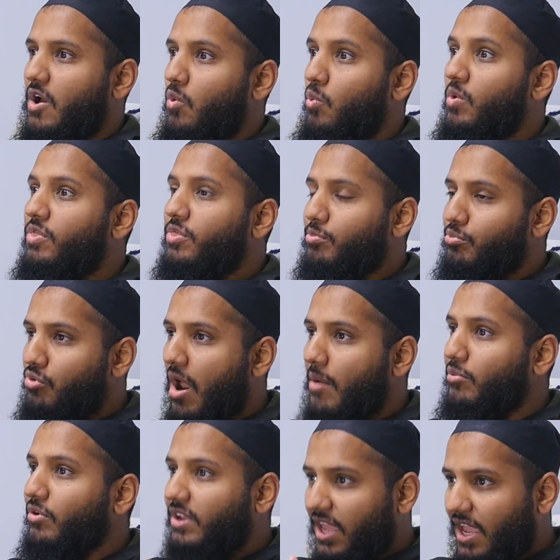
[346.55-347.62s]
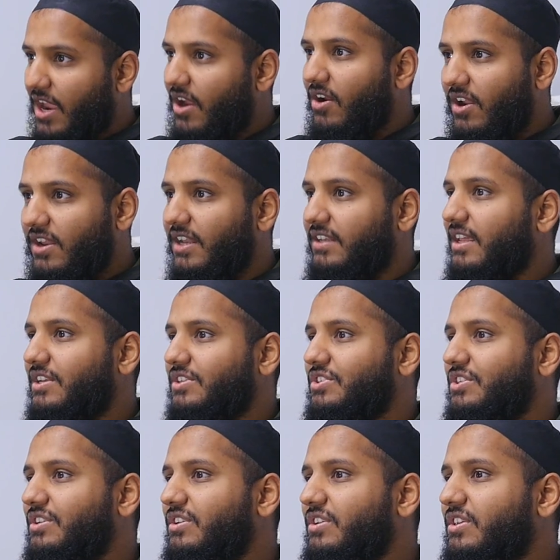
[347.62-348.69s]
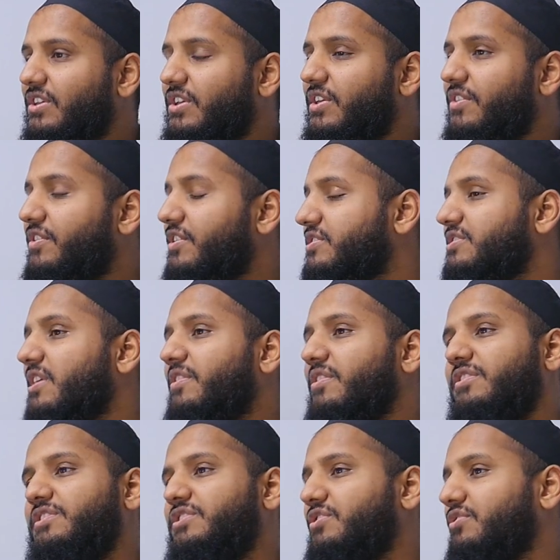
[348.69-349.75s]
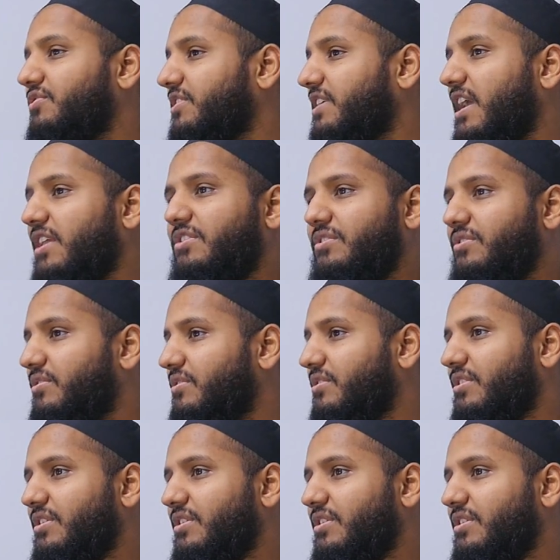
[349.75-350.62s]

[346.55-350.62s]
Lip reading: with proper care and attention, there's nothing these children can't do.